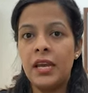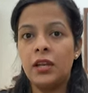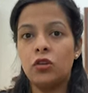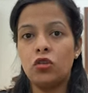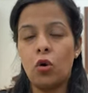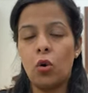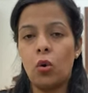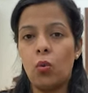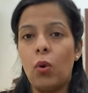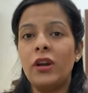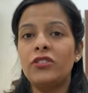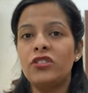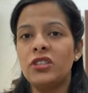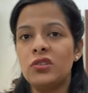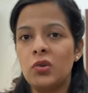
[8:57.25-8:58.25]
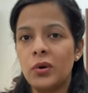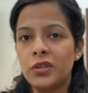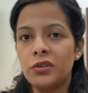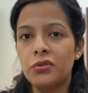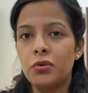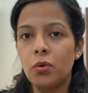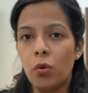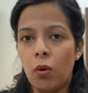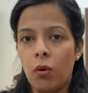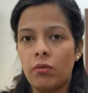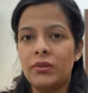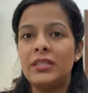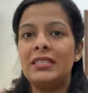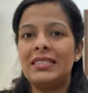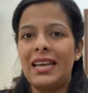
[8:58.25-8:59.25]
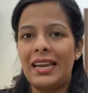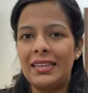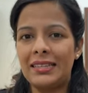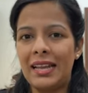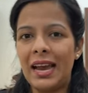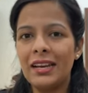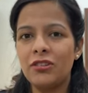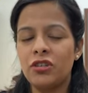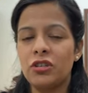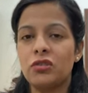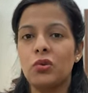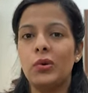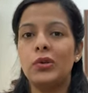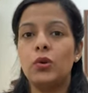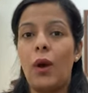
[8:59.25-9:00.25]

So what she's going to do inside that, she's going to